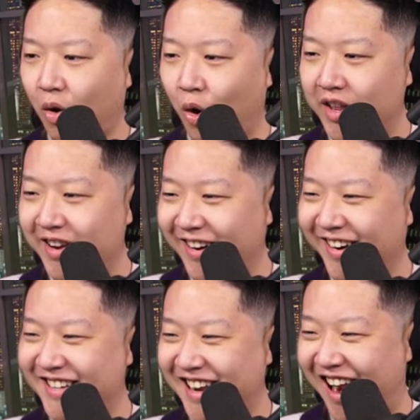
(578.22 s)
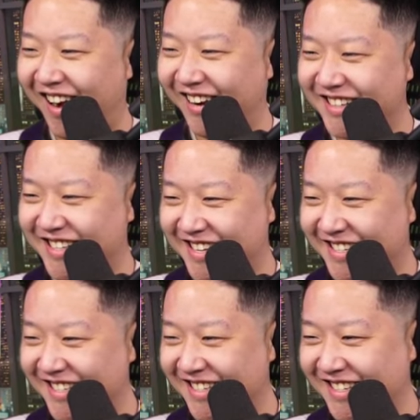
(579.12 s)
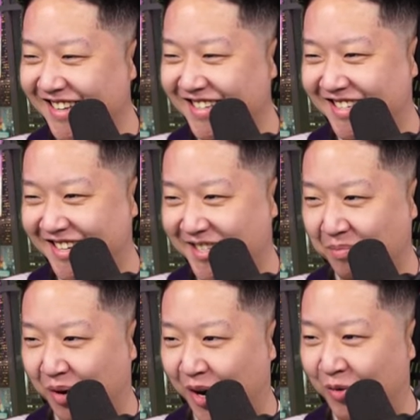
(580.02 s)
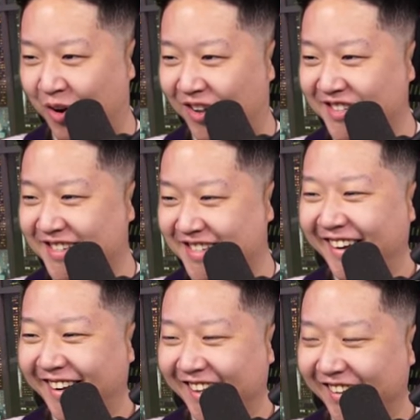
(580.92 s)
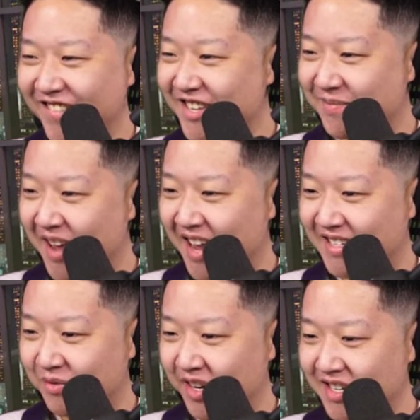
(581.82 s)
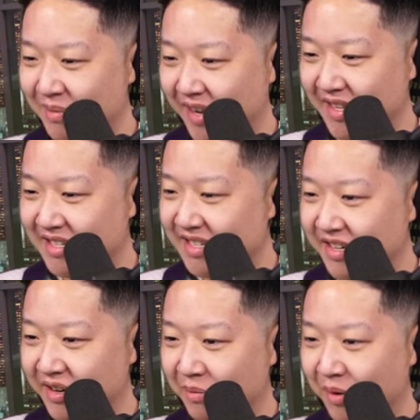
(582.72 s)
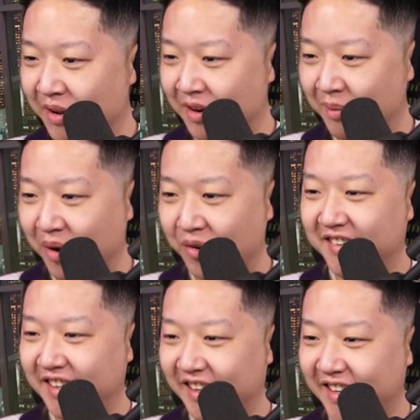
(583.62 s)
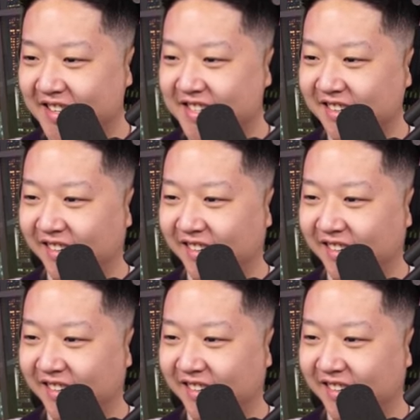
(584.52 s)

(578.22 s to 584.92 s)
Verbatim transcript: When your entire existence is just to break walls? I love this mask. We need to make this into an emote. Oh, that's so